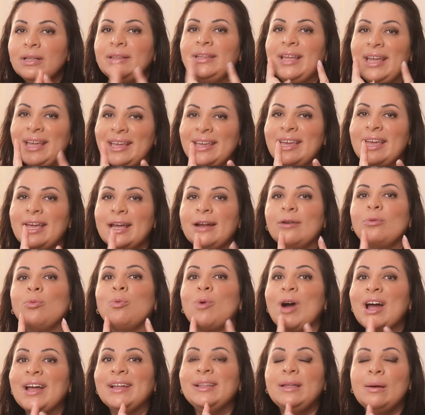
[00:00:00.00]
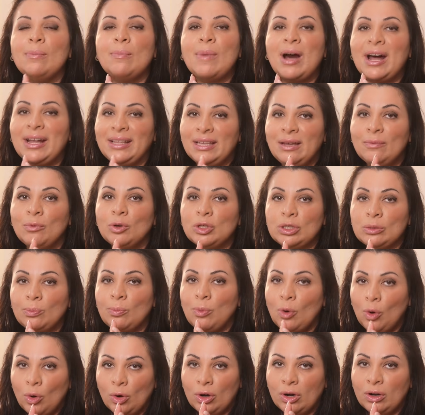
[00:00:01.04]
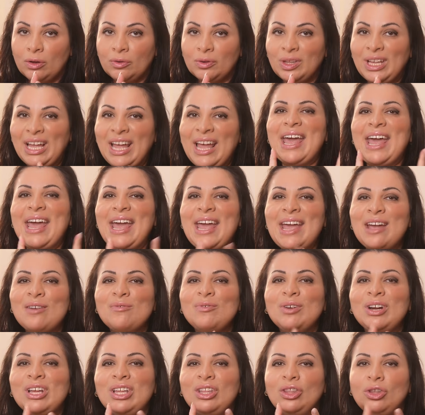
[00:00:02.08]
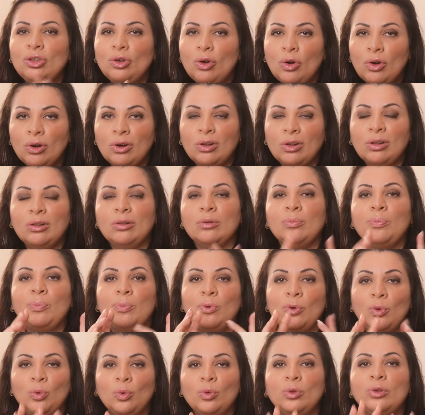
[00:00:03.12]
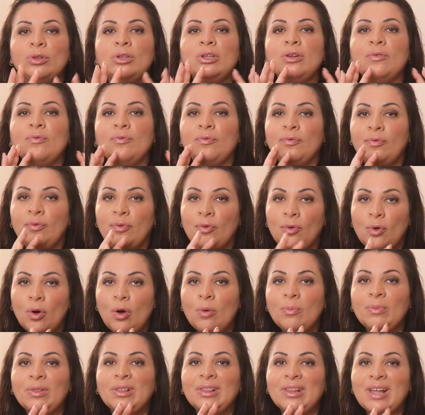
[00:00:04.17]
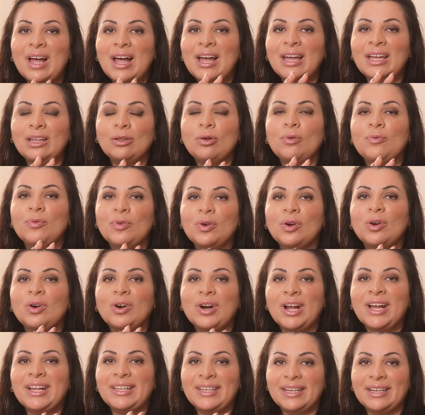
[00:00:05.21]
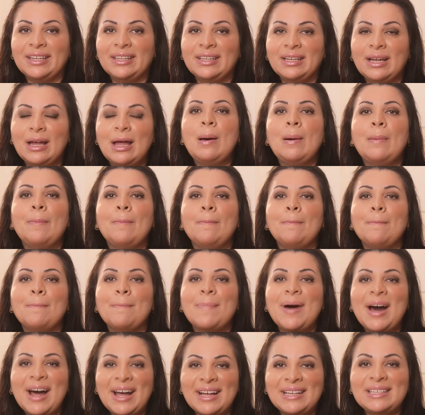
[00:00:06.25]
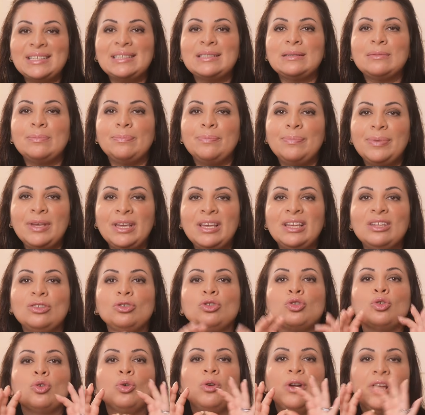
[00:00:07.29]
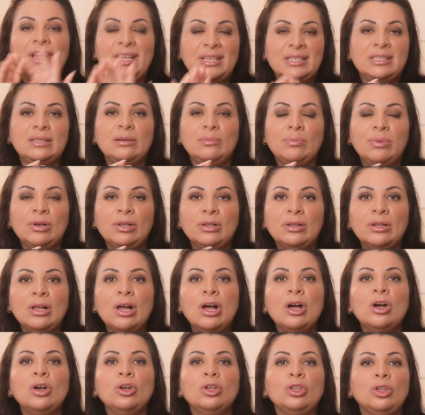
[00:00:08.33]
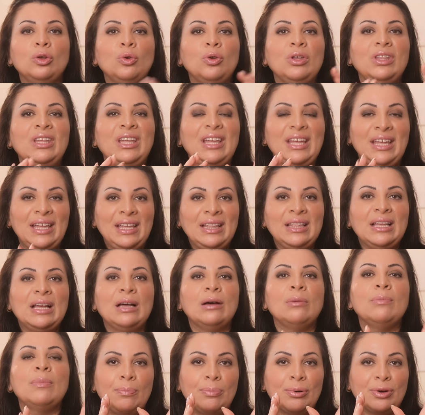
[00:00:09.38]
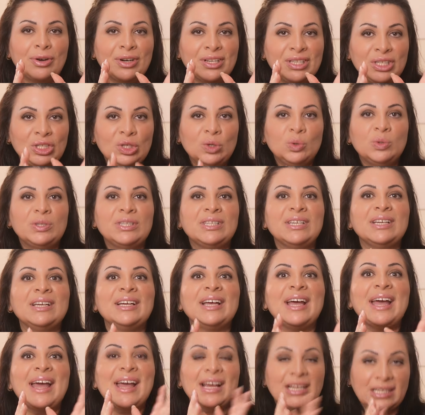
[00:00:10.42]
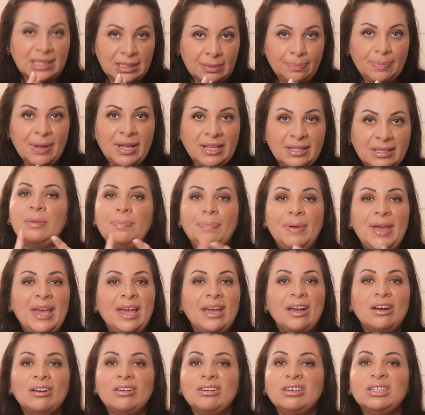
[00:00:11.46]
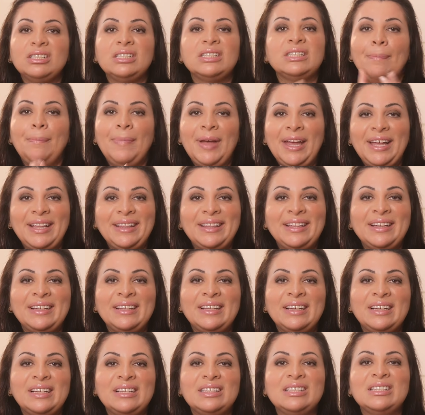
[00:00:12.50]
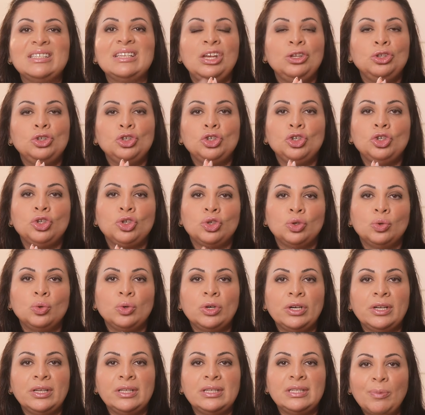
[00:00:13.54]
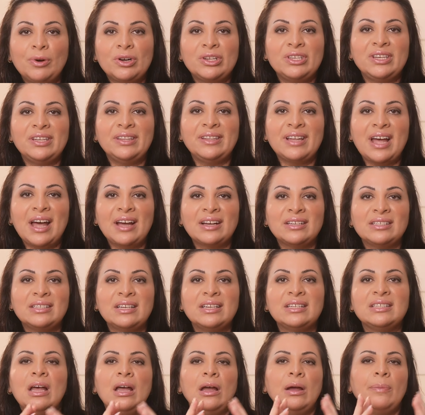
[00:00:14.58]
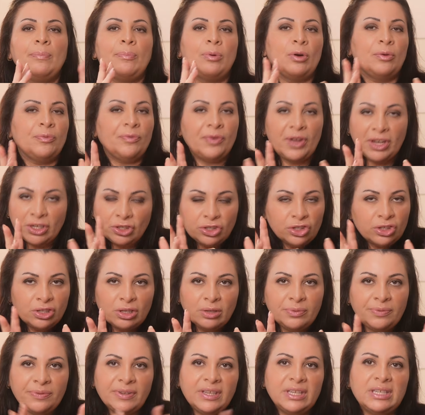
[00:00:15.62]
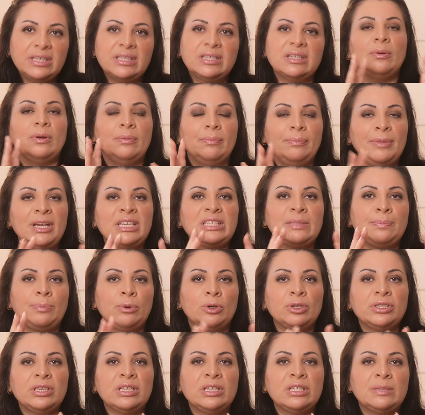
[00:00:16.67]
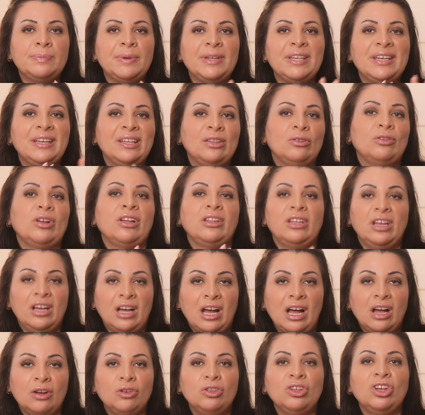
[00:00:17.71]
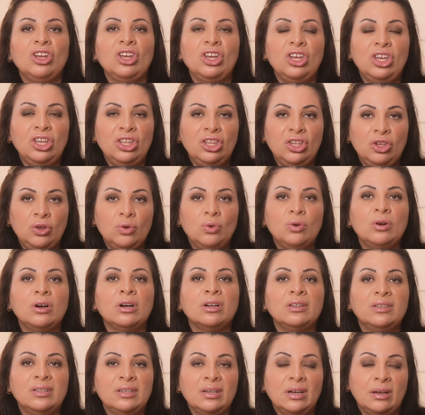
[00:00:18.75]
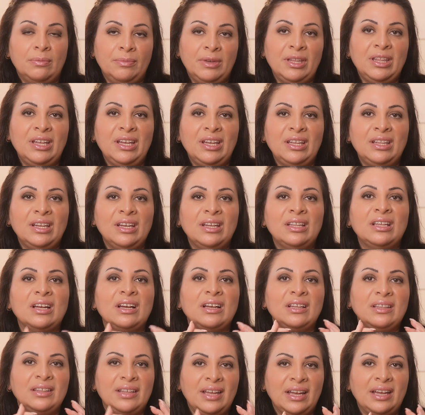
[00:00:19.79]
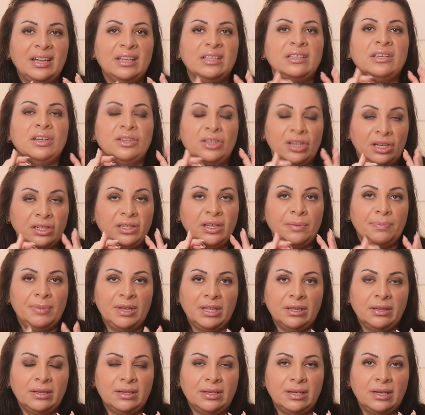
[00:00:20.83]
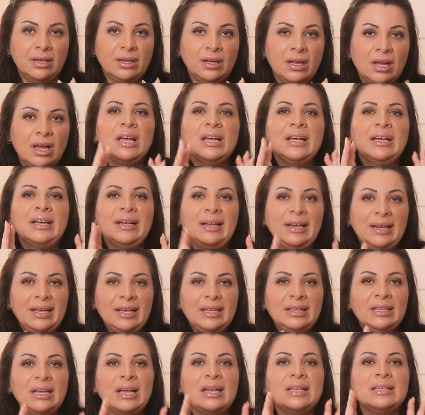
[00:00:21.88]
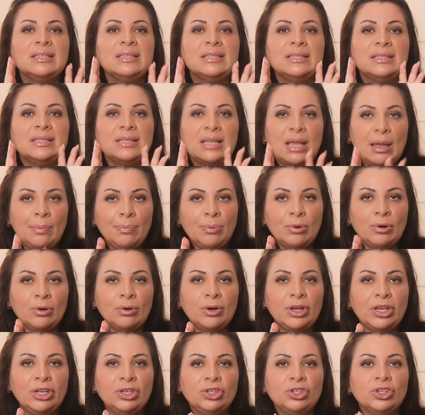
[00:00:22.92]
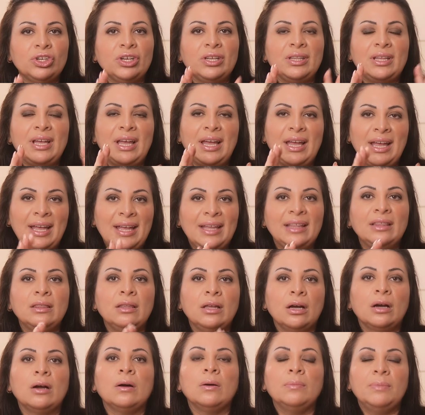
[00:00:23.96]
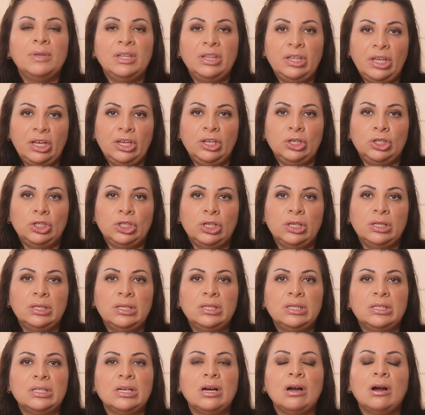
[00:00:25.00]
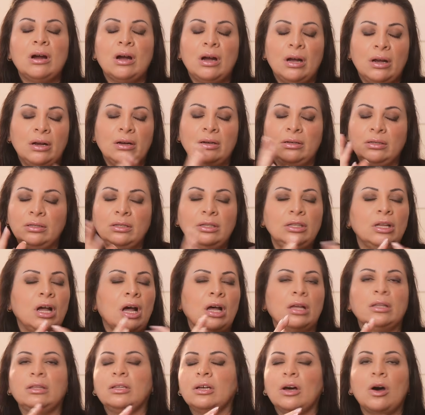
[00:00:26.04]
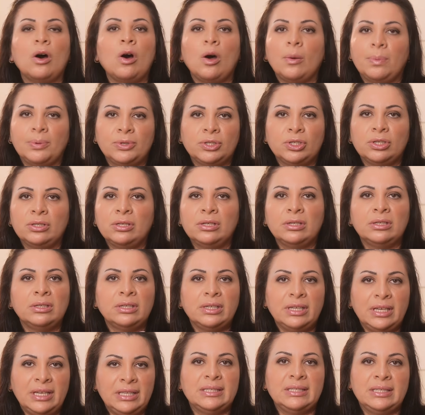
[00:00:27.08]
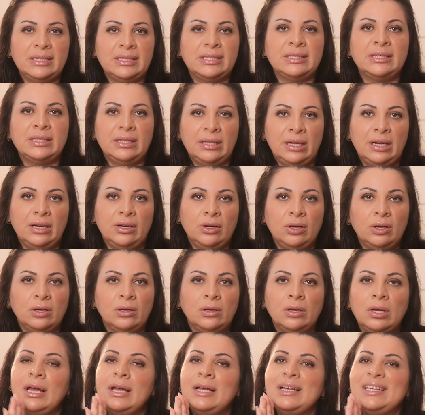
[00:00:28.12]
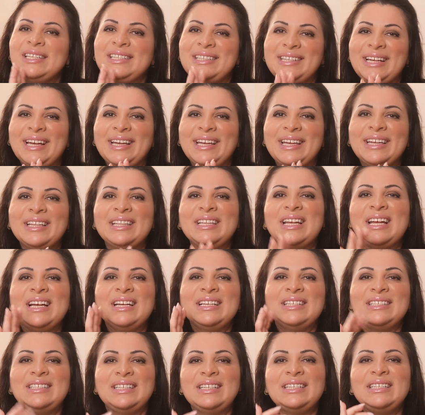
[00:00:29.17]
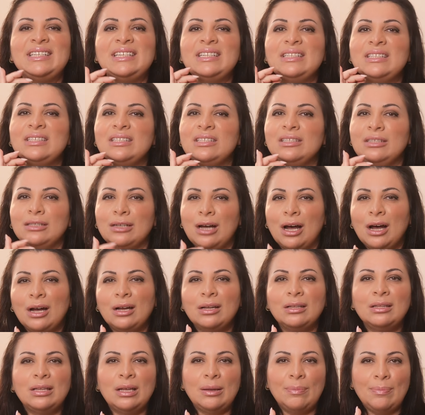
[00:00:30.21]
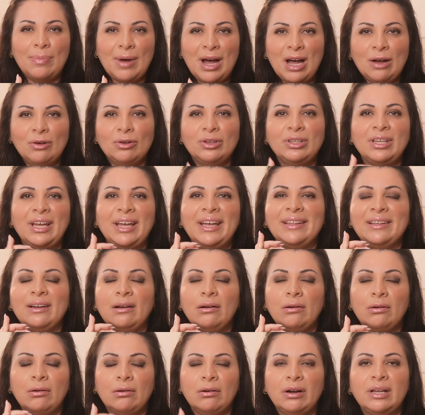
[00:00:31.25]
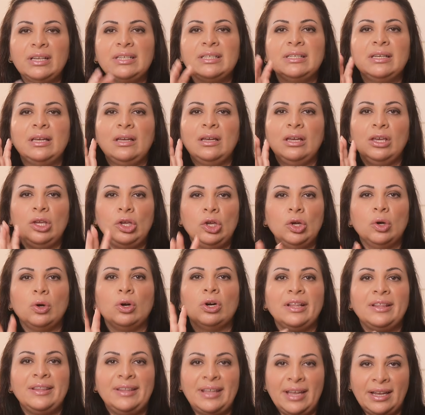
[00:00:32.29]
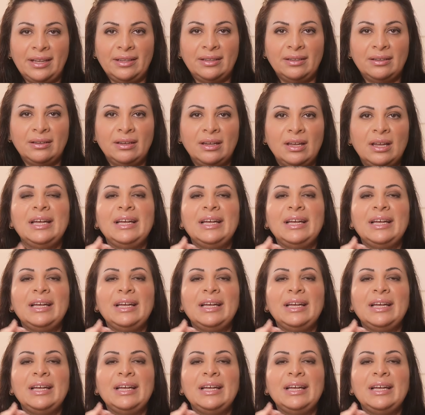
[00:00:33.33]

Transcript: They care why the money was borrowed. Every dollar pulled from line of credit must be traceable to an income producing expense. Repairs, maintenance, insurance, property taxes, professional fees, mixed personal spending in that account in you contaminated the deductibility. Clean separation and documentations are not optional in this scenario. Second, this is not about increasing your debt.